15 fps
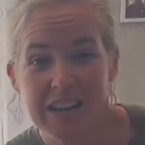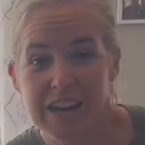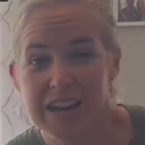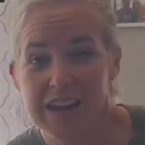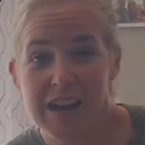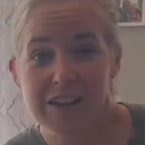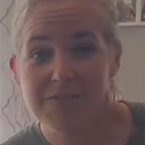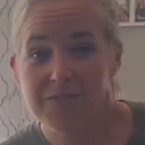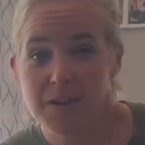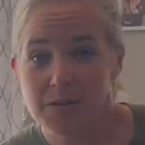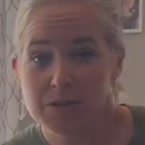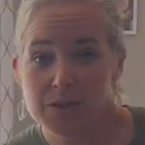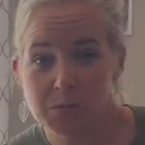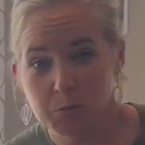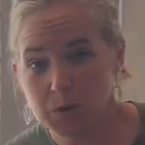Aiden and
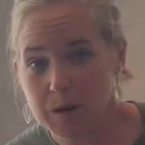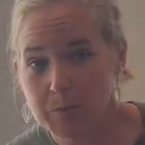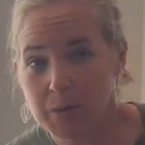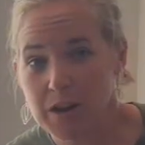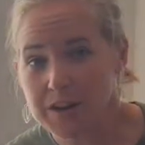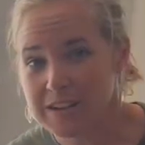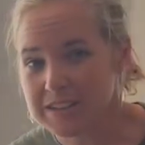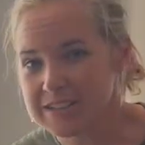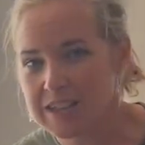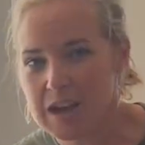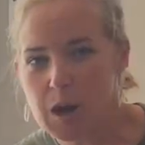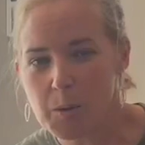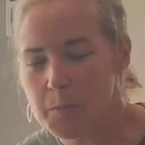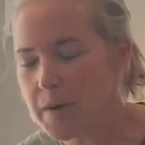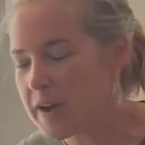have found some great
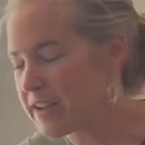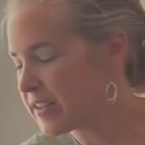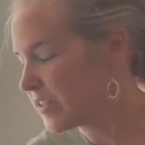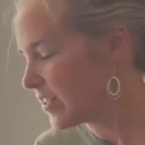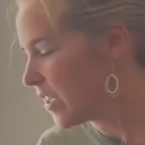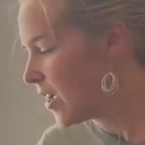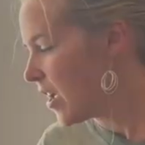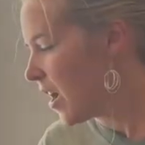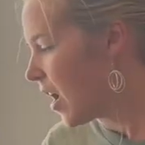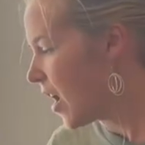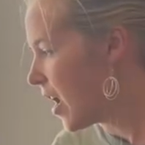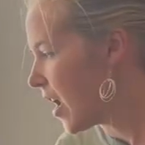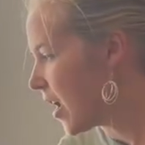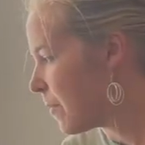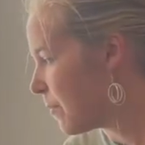products that help us.
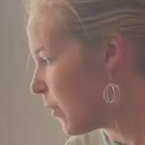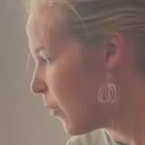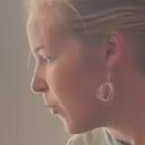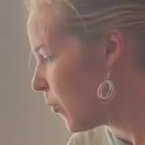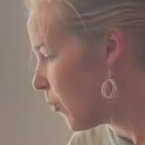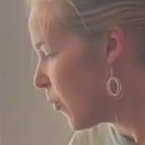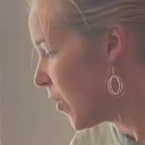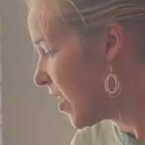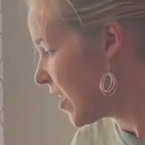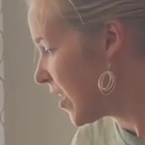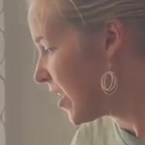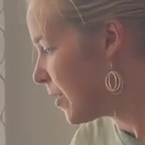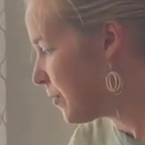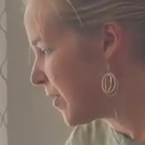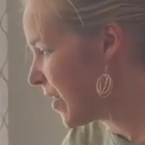
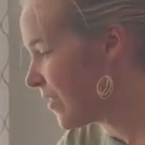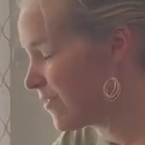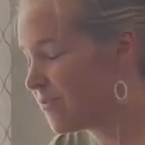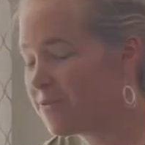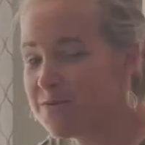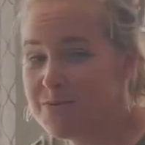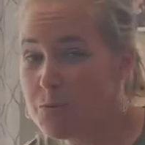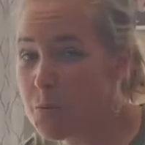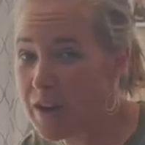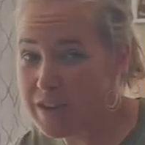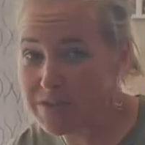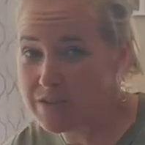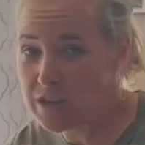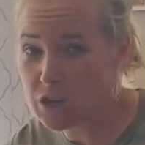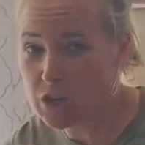One being white
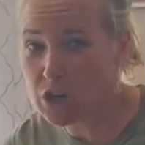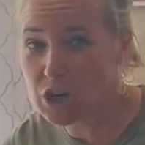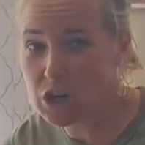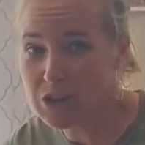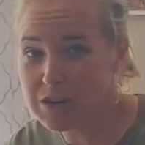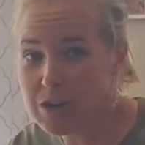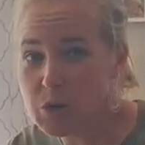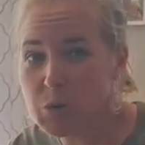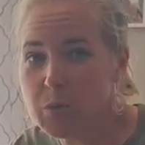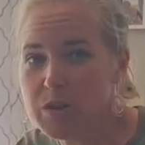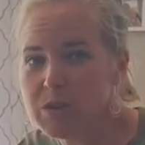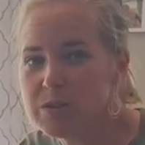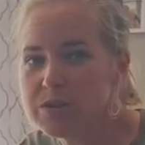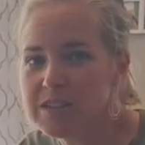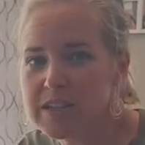vinegar. We
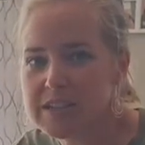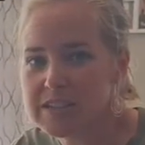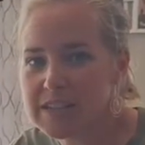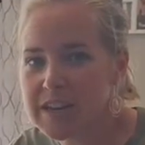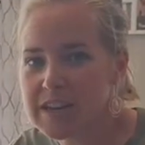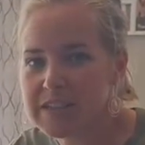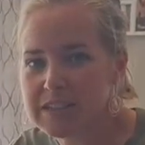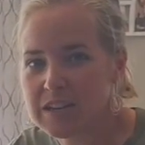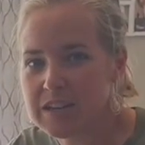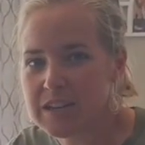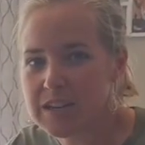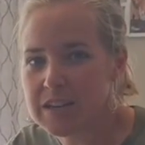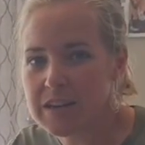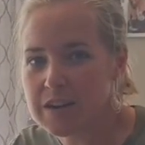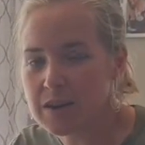use this as
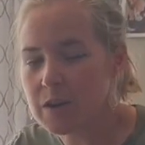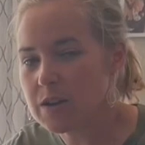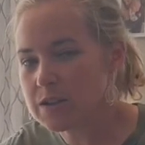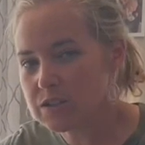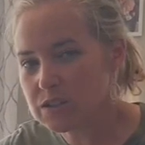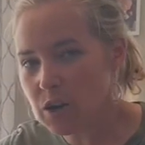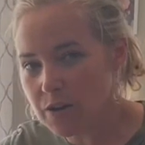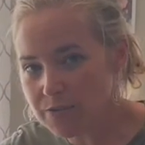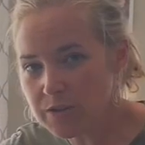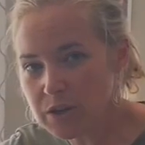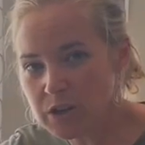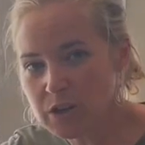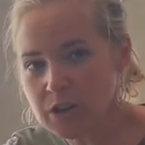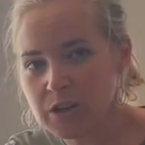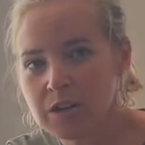a
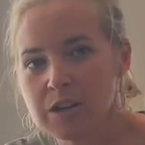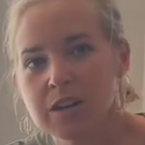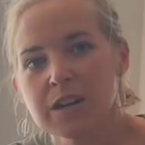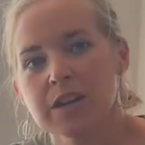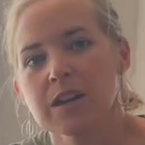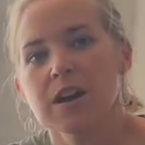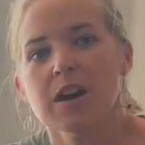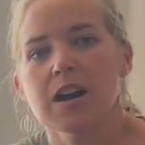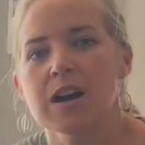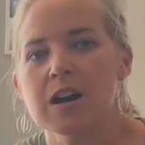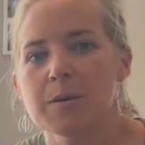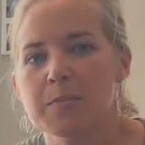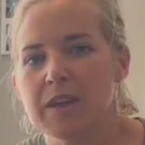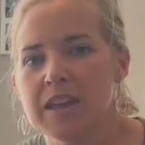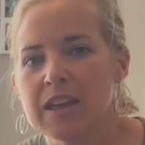softener,
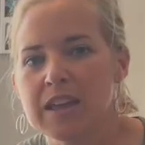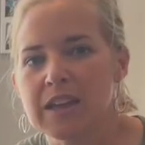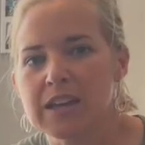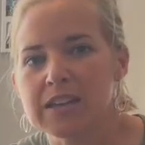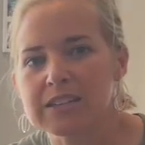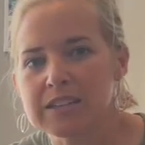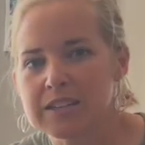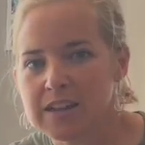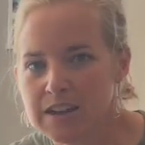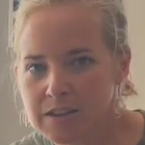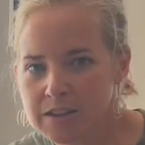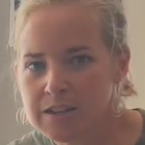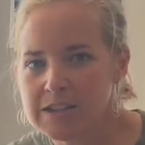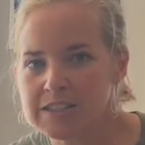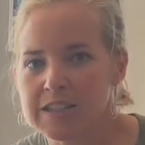and not
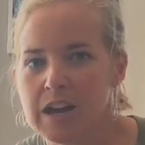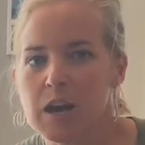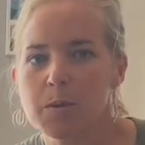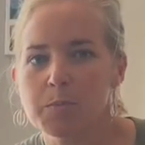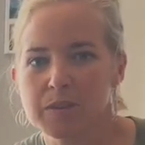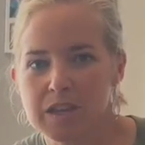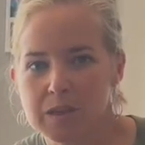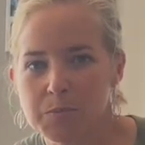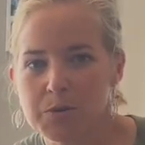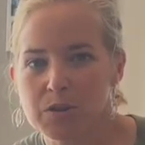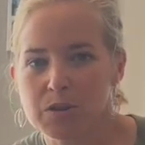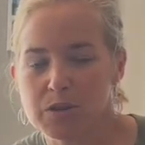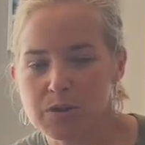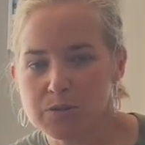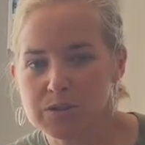only does it help keep your
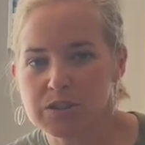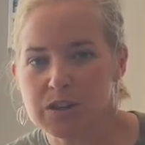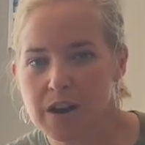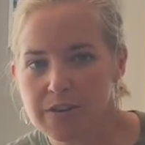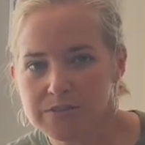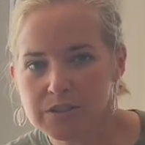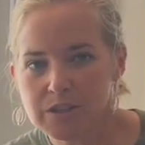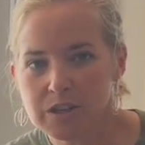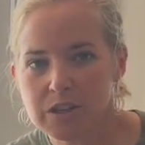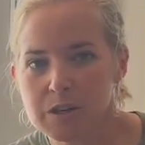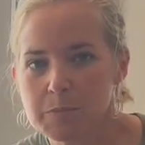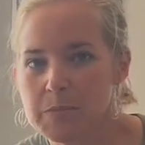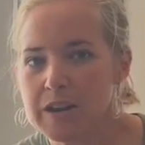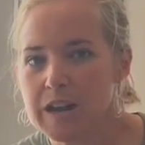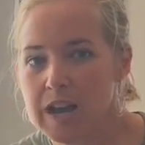clothes softer,
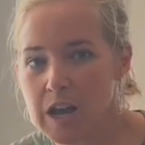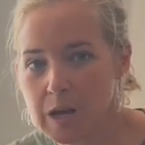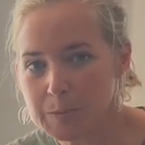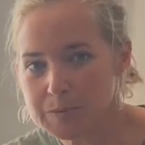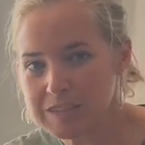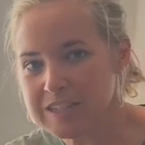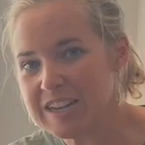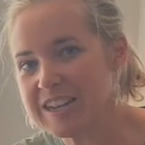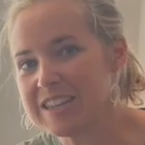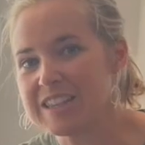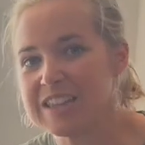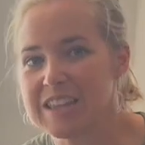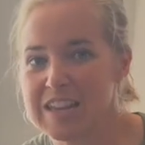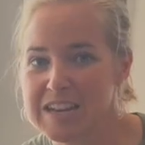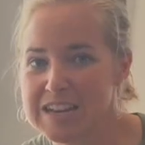but it helps take
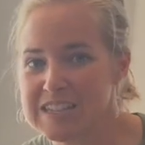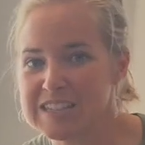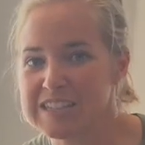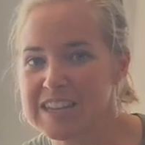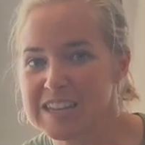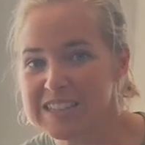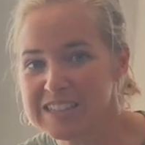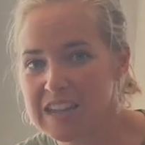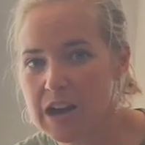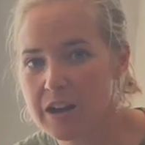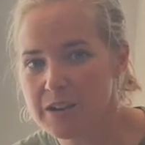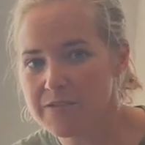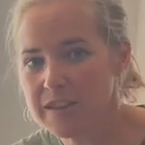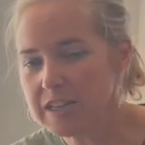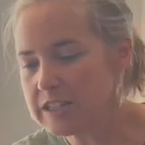any scents out
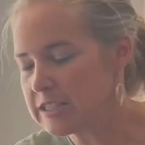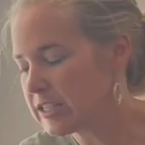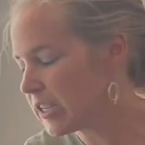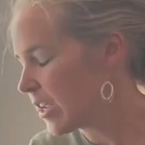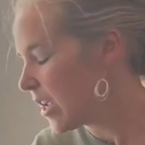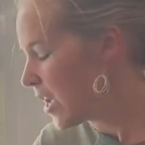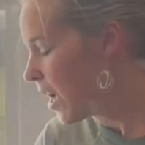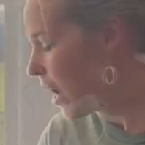of it. We're